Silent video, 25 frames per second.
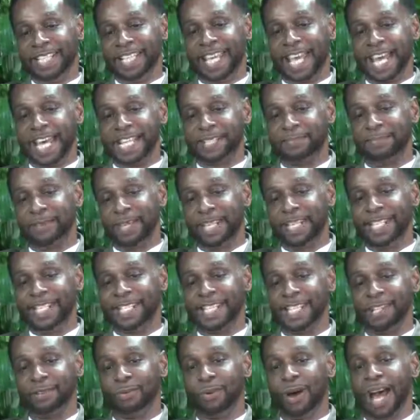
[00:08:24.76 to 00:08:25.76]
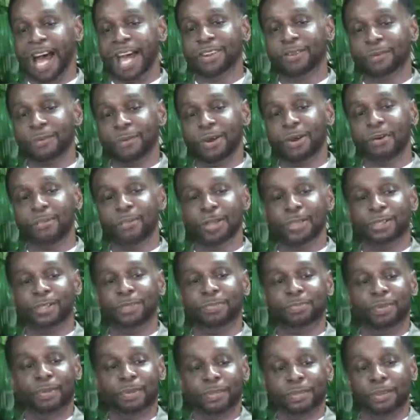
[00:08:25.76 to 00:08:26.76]
He asked me, he says, why in the world would you
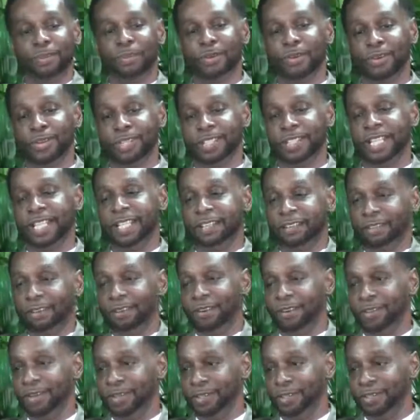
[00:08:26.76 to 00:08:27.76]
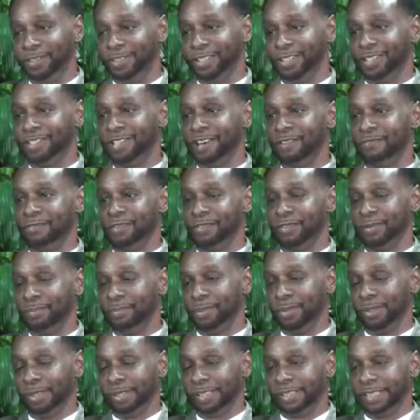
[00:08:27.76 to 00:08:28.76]
put the word nigger on the cover of the
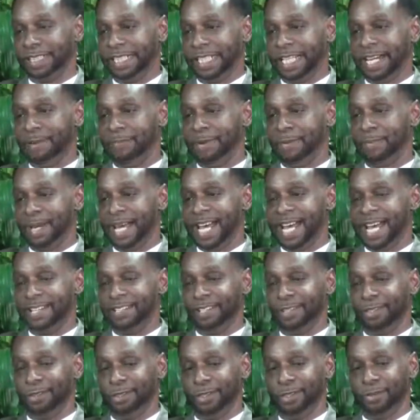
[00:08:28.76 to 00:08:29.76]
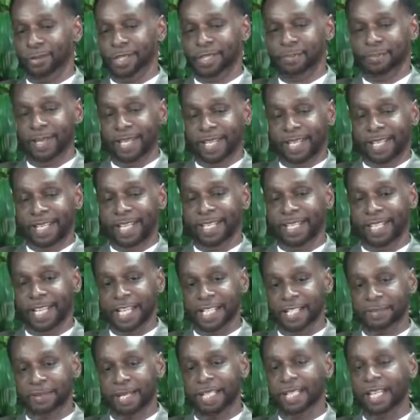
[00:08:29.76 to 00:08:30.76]
book? And I remember I had to go do a speaking
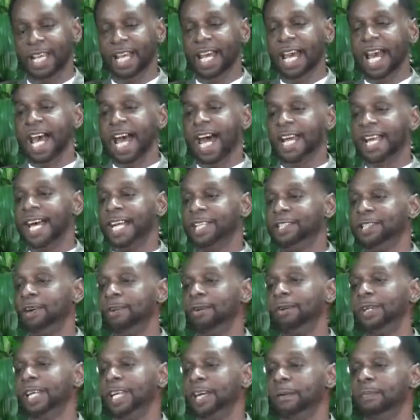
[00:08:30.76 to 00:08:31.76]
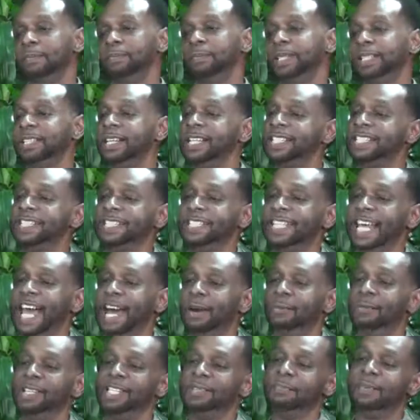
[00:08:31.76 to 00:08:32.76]
engagement. And I told him because
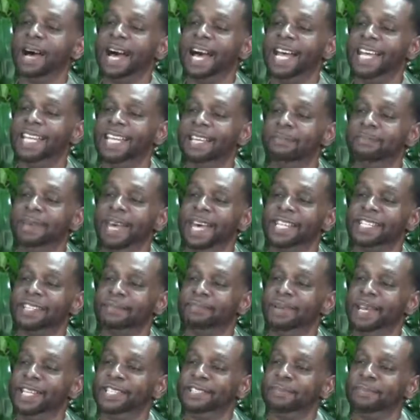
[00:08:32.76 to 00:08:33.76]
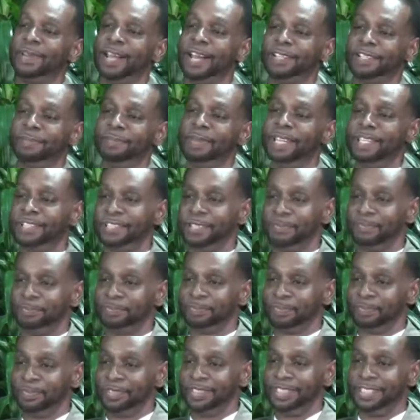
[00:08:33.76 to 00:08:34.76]
that was my Emancipation Proclamation.
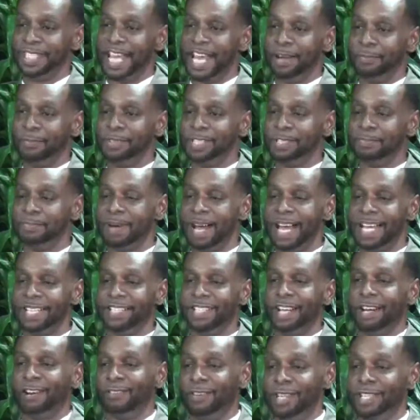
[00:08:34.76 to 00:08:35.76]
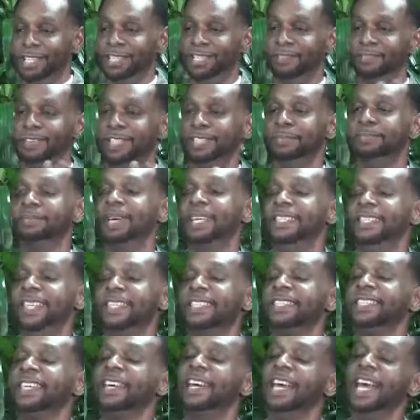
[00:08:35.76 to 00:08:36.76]
That was my Declaration of
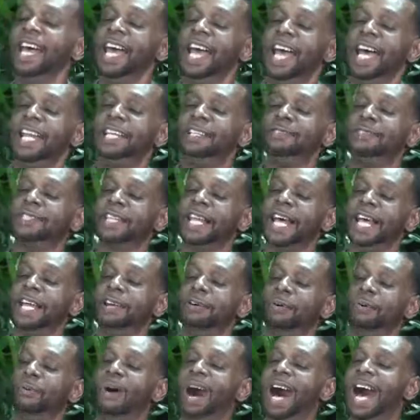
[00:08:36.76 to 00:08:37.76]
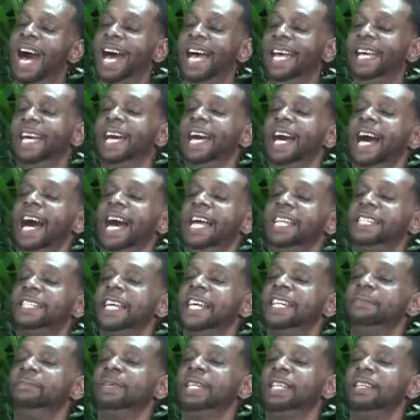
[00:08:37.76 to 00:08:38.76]
Independence. And he was like, why? I
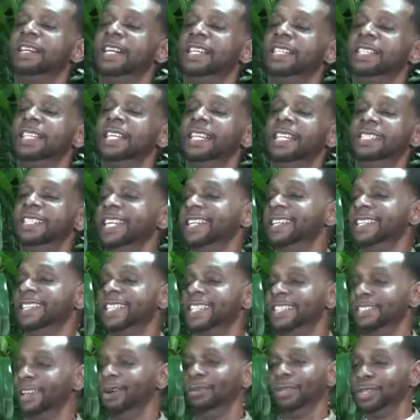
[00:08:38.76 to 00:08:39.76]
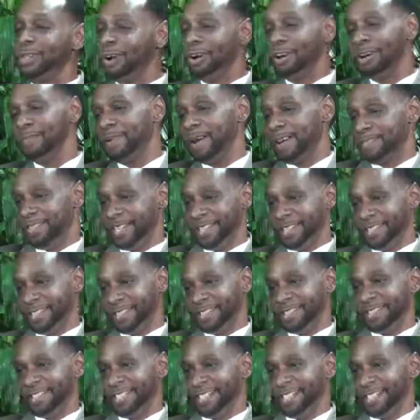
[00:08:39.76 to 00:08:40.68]
said, because niggas don't talk about niggas.